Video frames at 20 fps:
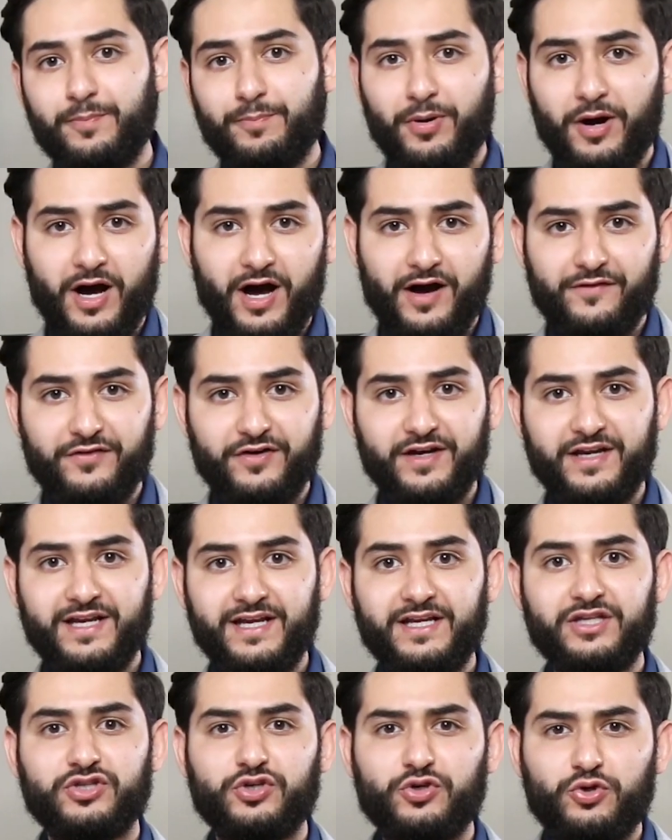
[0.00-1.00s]

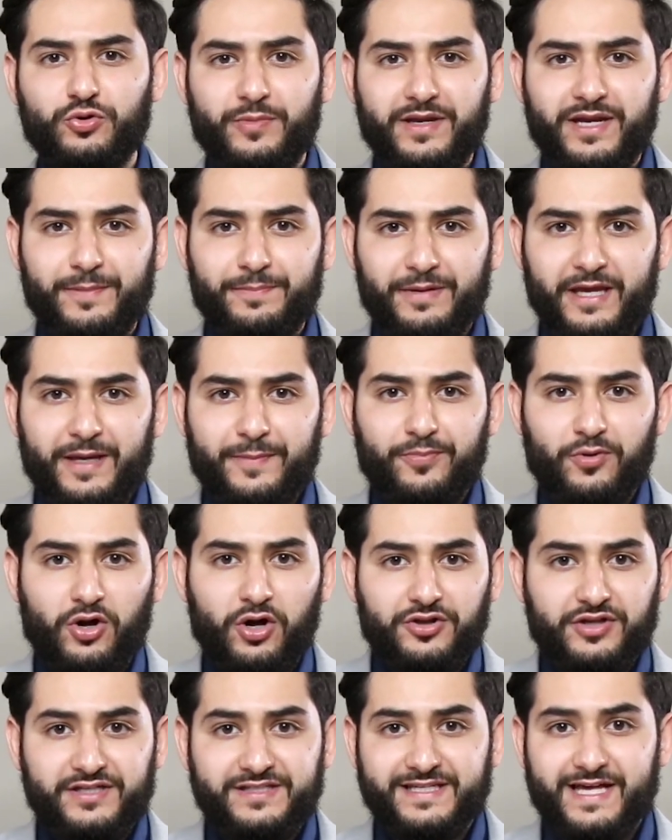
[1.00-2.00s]
poverty, too many people
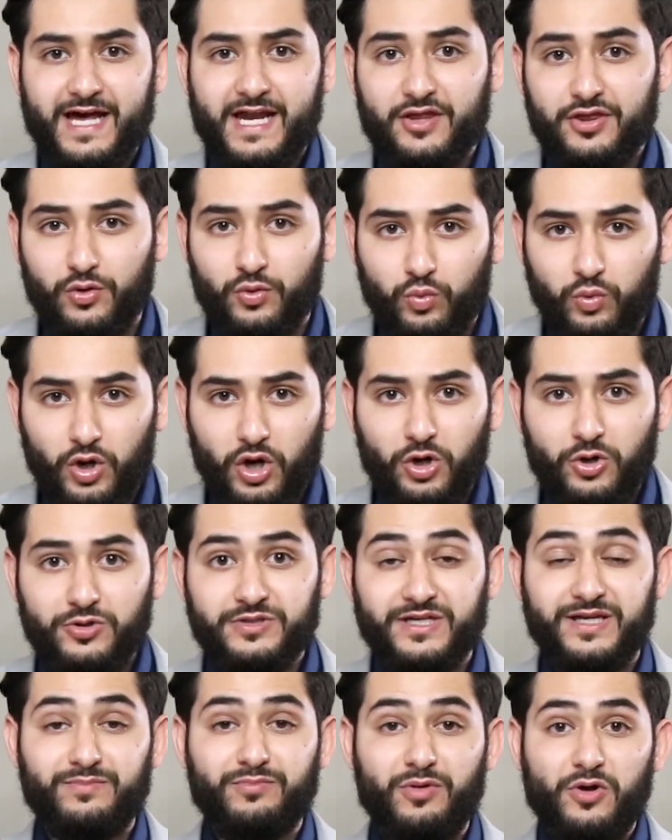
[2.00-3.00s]
on the side of the
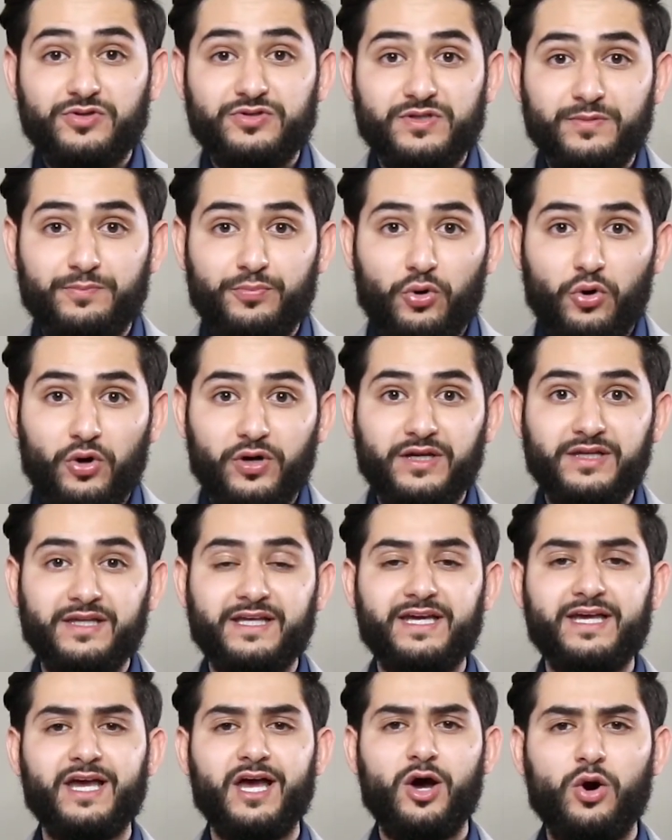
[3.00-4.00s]
roads, and most
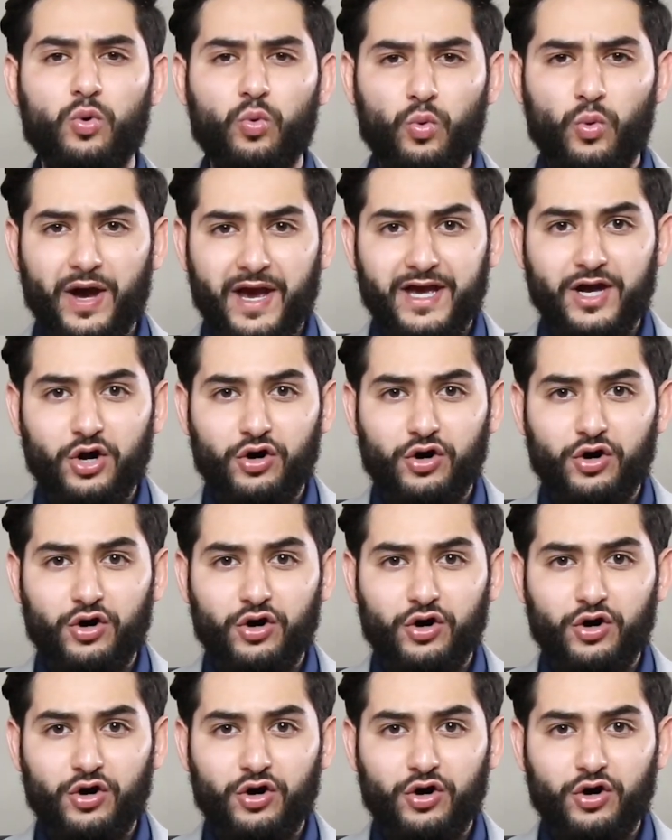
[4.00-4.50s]
importantly, way